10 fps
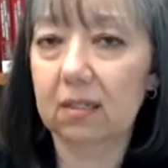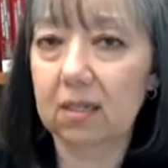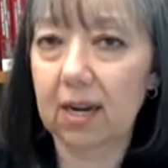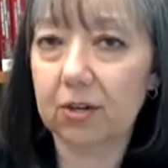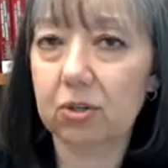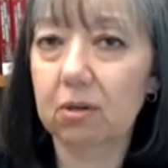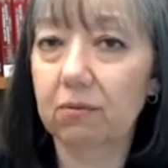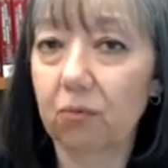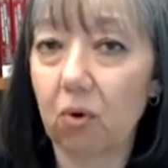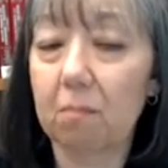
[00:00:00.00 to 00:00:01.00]

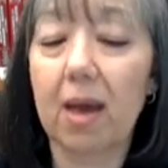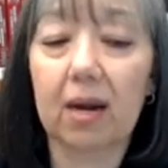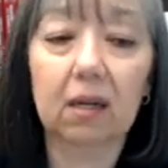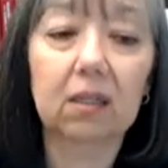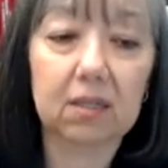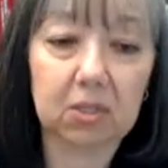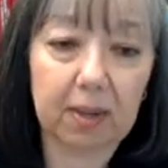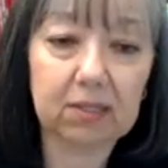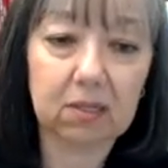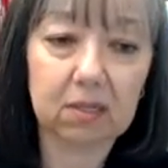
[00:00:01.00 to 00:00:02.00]
deduction for medical
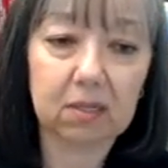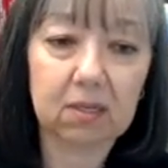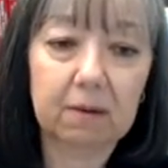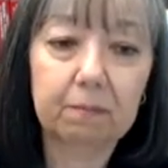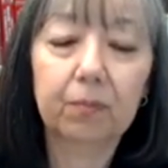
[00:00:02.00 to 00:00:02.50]
expenses.